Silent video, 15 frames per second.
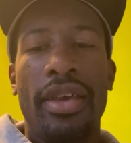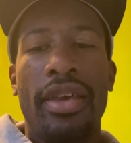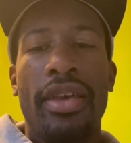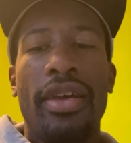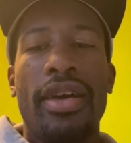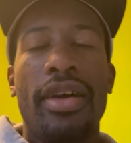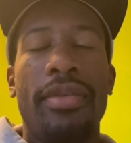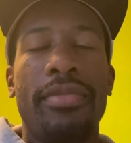
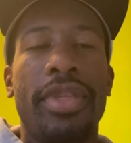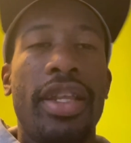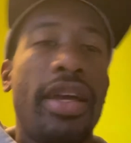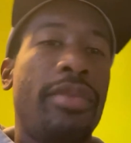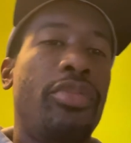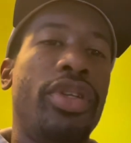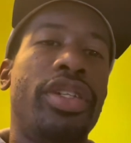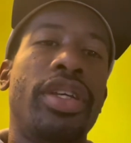that I
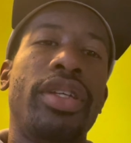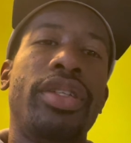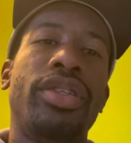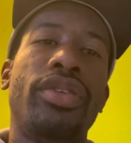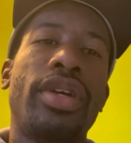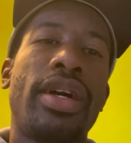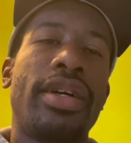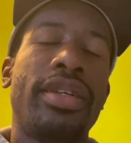appreciate you
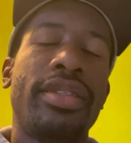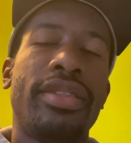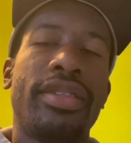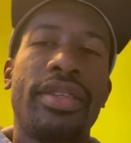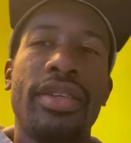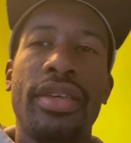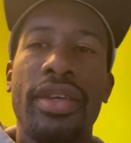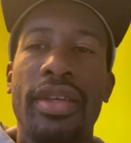guys
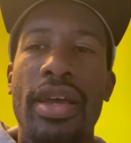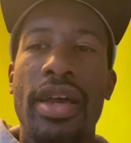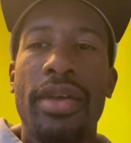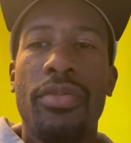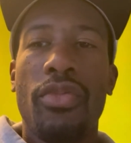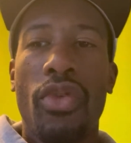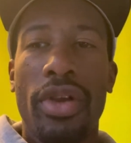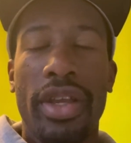and I
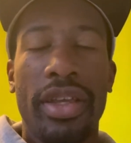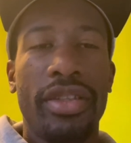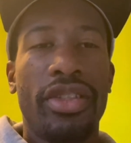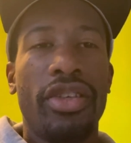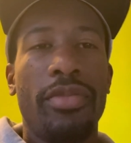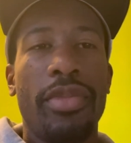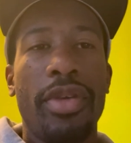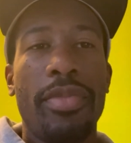am working
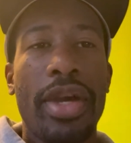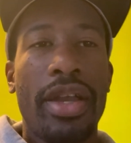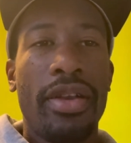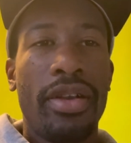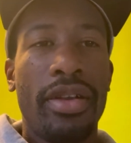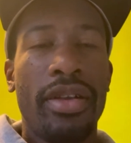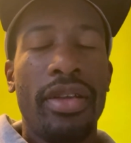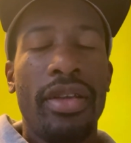to be
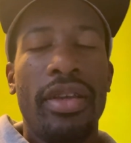better.